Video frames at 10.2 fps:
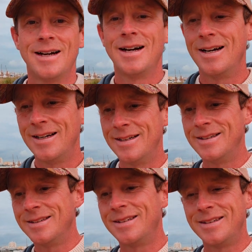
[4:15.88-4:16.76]

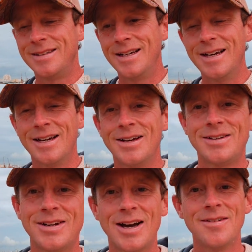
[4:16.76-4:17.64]
And yeah,
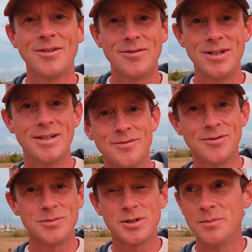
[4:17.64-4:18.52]
to have a reading
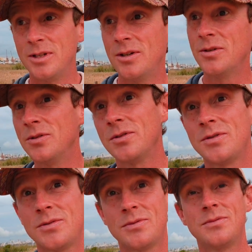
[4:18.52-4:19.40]
from somebody
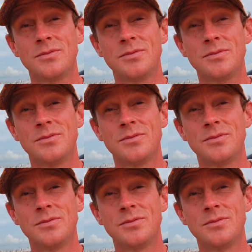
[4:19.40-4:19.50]
who's